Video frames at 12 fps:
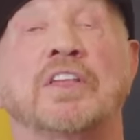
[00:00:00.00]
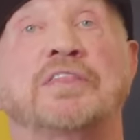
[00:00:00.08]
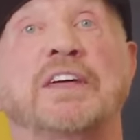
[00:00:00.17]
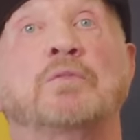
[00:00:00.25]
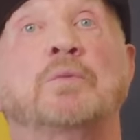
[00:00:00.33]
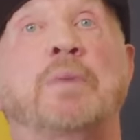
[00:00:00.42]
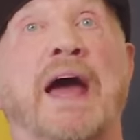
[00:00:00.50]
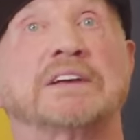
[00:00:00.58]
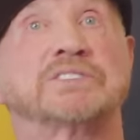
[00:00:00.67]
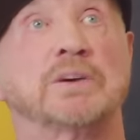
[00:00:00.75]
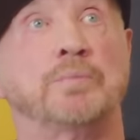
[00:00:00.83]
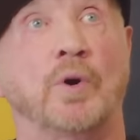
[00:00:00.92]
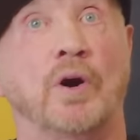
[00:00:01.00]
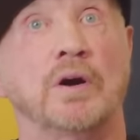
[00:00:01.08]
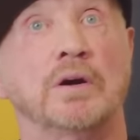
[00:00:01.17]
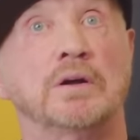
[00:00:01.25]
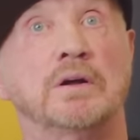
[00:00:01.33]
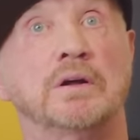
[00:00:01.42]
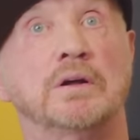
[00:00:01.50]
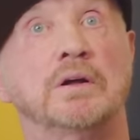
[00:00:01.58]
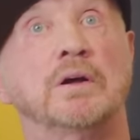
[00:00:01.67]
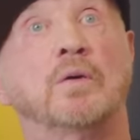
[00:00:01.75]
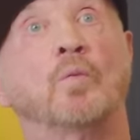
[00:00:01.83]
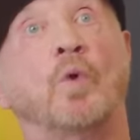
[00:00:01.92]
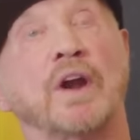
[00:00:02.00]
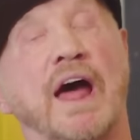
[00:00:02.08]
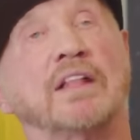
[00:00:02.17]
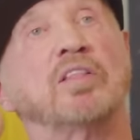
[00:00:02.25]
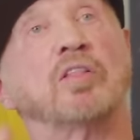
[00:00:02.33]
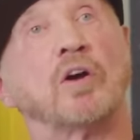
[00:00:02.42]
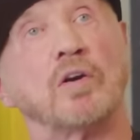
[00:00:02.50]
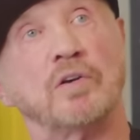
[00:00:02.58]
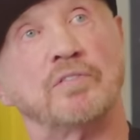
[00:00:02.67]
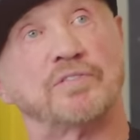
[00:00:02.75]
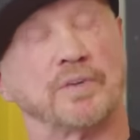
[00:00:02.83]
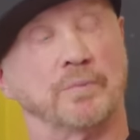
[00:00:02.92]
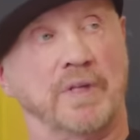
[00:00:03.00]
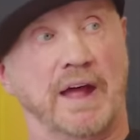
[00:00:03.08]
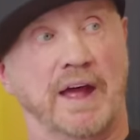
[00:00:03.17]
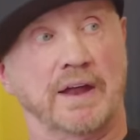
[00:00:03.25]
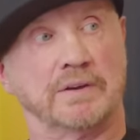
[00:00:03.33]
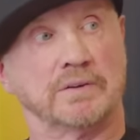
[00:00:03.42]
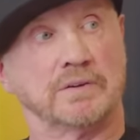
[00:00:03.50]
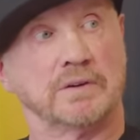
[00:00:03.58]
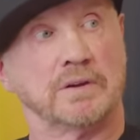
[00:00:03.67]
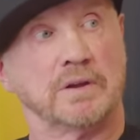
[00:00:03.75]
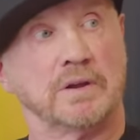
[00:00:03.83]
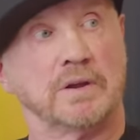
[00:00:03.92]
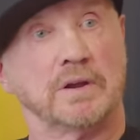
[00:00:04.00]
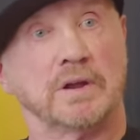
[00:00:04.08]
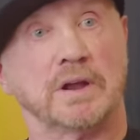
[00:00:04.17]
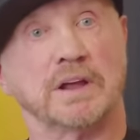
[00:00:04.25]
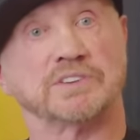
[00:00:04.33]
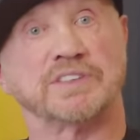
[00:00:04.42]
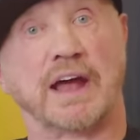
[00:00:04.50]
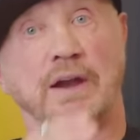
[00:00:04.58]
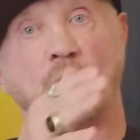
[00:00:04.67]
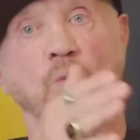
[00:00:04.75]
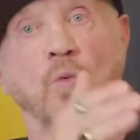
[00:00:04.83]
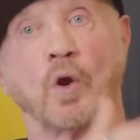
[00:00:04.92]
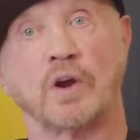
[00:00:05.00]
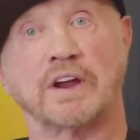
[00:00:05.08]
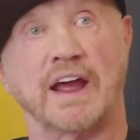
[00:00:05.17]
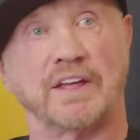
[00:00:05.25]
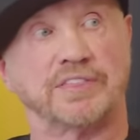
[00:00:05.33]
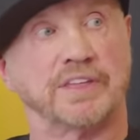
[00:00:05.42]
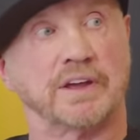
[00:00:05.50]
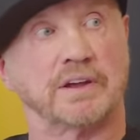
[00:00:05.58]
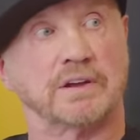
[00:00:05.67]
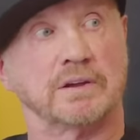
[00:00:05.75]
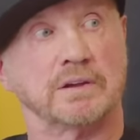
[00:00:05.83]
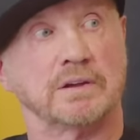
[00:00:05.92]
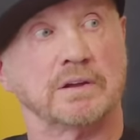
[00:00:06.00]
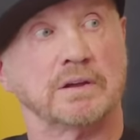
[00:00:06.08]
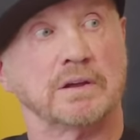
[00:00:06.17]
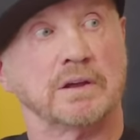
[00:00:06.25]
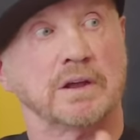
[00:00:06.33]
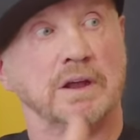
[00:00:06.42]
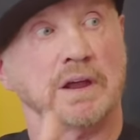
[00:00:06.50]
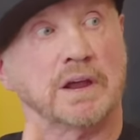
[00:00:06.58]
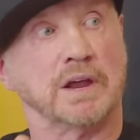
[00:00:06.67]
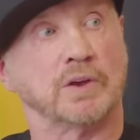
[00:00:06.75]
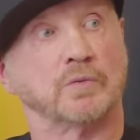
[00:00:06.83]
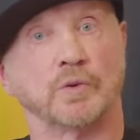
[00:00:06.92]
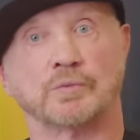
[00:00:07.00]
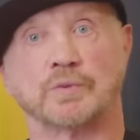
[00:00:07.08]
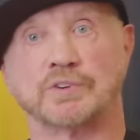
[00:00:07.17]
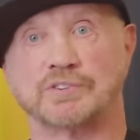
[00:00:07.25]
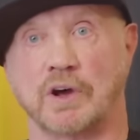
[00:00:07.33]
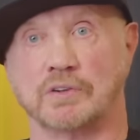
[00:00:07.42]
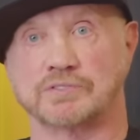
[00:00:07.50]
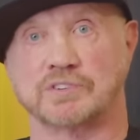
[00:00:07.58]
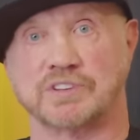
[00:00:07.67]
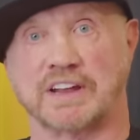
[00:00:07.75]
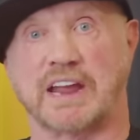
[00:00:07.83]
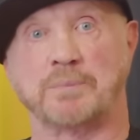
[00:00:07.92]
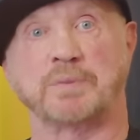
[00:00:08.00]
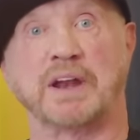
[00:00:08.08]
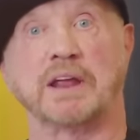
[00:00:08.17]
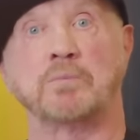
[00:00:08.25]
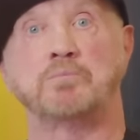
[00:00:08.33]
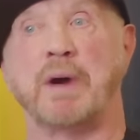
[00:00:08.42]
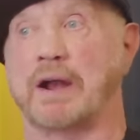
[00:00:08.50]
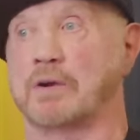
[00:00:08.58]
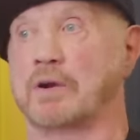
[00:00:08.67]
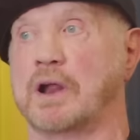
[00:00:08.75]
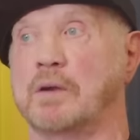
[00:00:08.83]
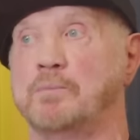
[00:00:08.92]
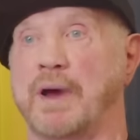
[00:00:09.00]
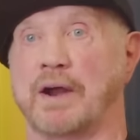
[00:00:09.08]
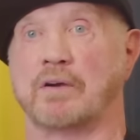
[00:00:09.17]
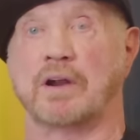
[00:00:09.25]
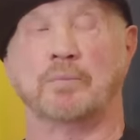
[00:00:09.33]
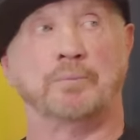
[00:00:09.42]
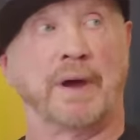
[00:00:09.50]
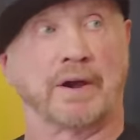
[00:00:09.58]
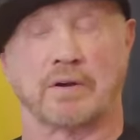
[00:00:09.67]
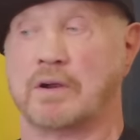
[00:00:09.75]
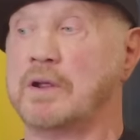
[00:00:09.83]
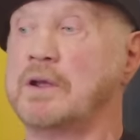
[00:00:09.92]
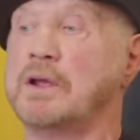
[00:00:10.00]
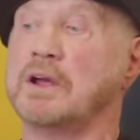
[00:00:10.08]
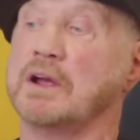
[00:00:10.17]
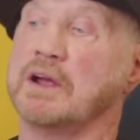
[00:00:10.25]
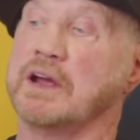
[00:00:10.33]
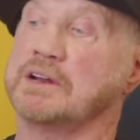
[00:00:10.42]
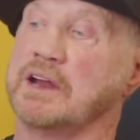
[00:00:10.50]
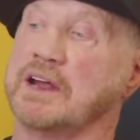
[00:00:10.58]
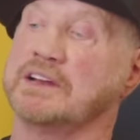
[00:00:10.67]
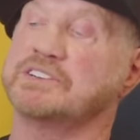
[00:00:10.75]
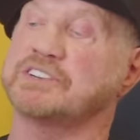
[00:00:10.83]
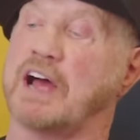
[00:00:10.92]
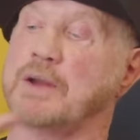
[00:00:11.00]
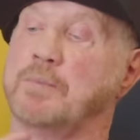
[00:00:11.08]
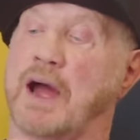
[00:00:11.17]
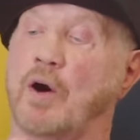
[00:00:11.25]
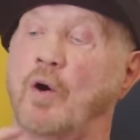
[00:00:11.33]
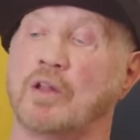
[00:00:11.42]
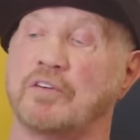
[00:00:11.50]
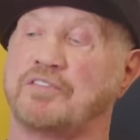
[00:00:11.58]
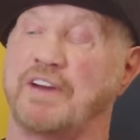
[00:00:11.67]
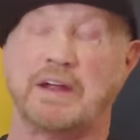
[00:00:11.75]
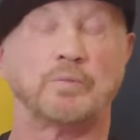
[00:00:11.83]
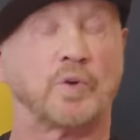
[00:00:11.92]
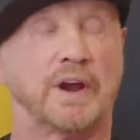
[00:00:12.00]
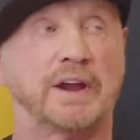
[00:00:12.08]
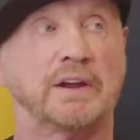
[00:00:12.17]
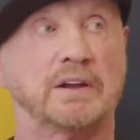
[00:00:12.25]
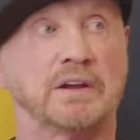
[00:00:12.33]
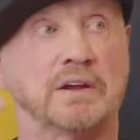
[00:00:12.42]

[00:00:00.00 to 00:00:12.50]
The oh. thing with basketball, what I learned from that is that work ethic equaled results because I kept getting better and better and better. Yeah. And inside my Hall of Fame ring,